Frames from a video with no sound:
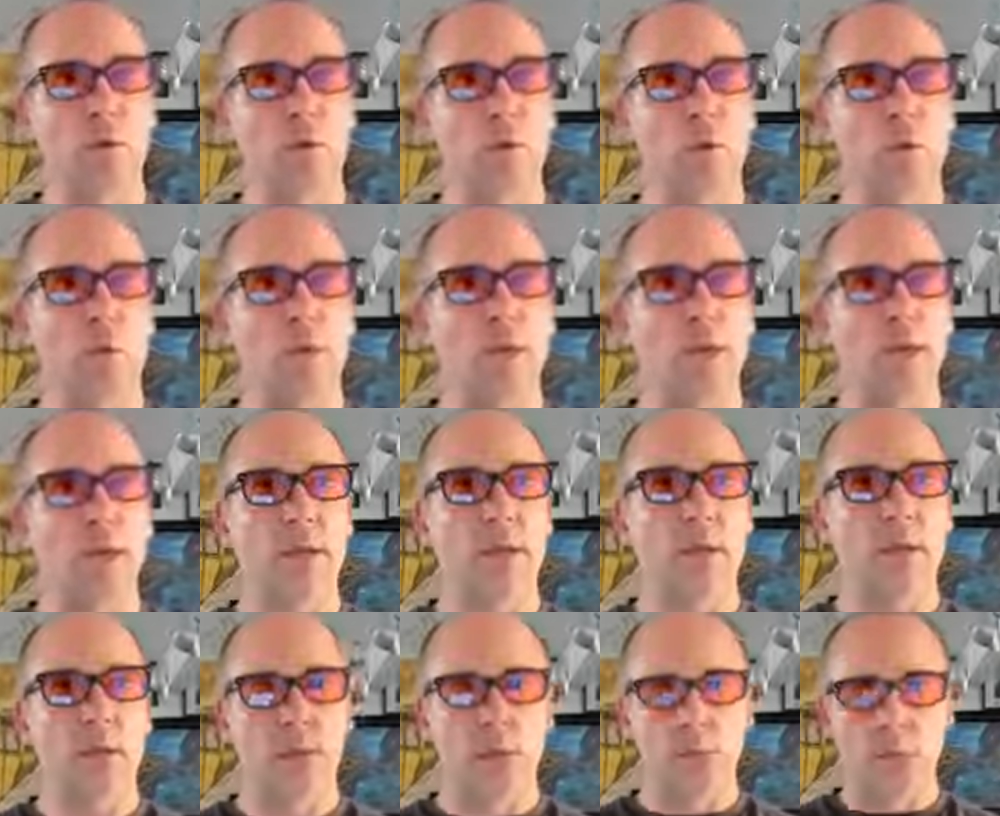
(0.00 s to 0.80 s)

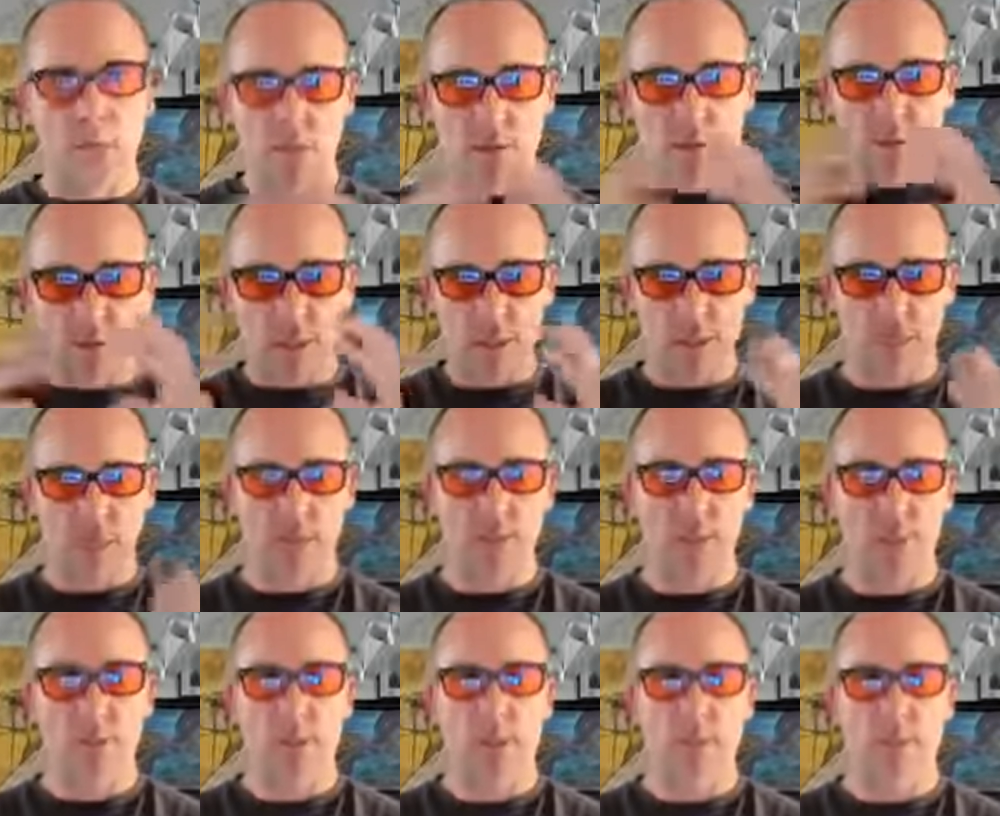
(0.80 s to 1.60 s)
when
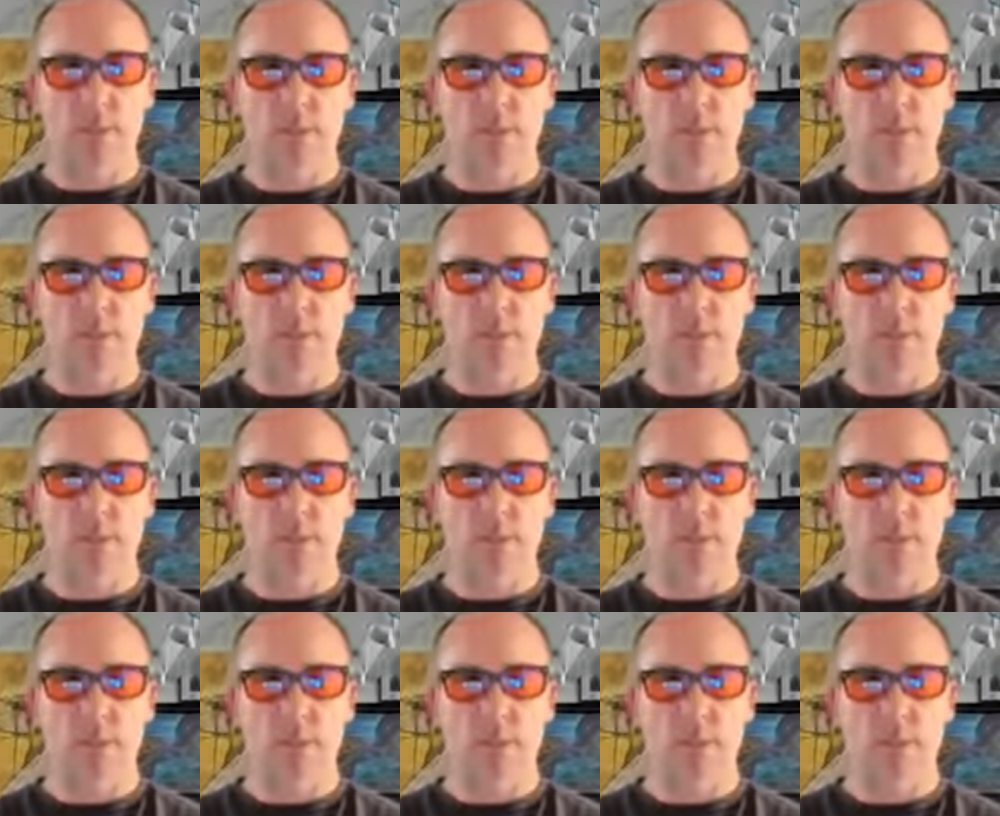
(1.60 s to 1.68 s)
this